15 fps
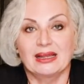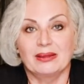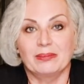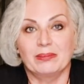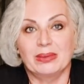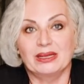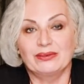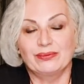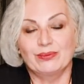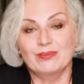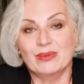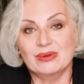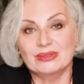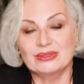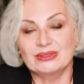But for
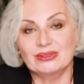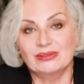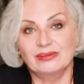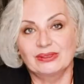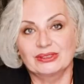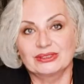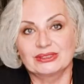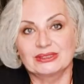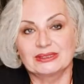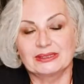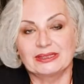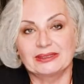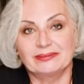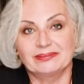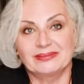most of us,
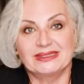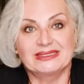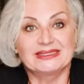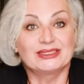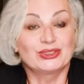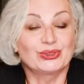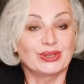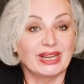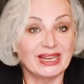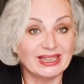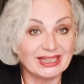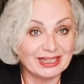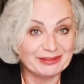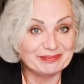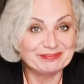it's
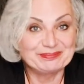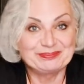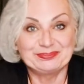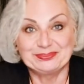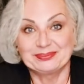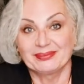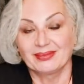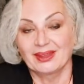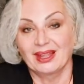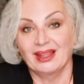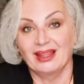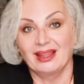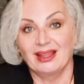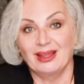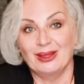training.
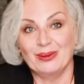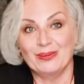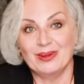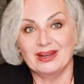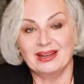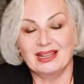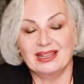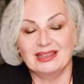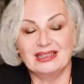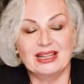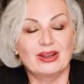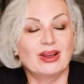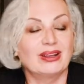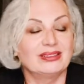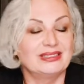One, there
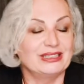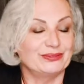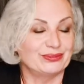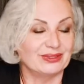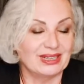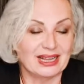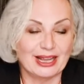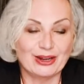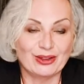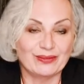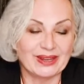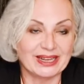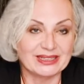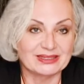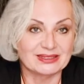are different kind of
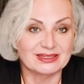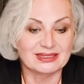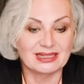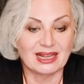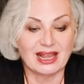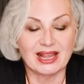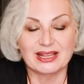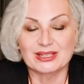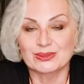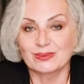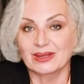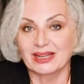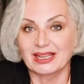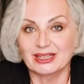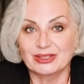exercise
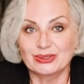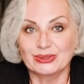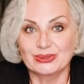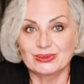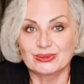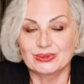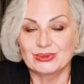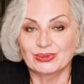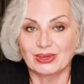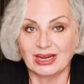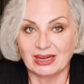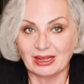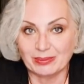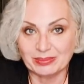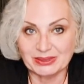one can do to train
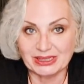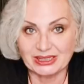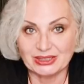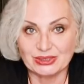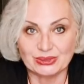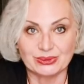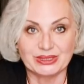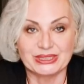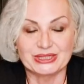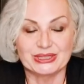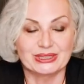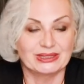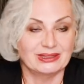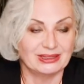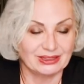up the
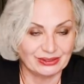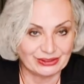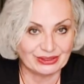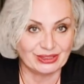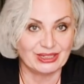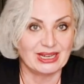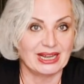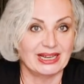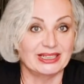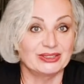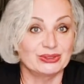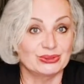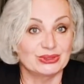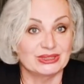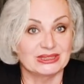intuition, the third eye,
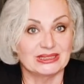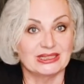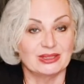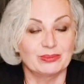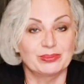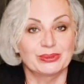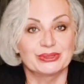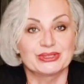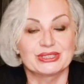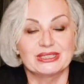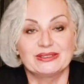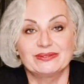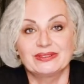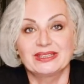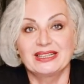to see and
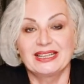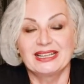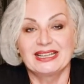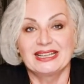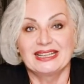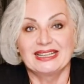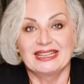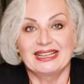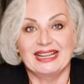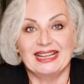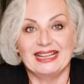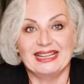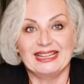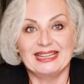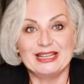perceive
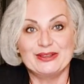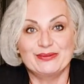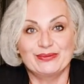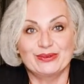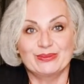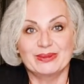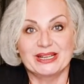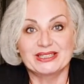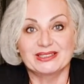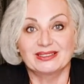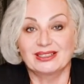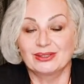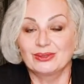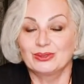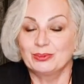uh, information
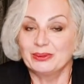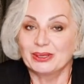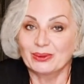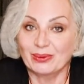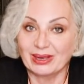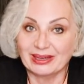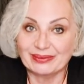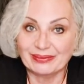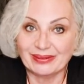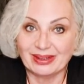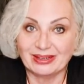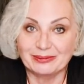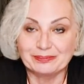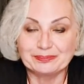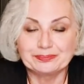that could be quite fun.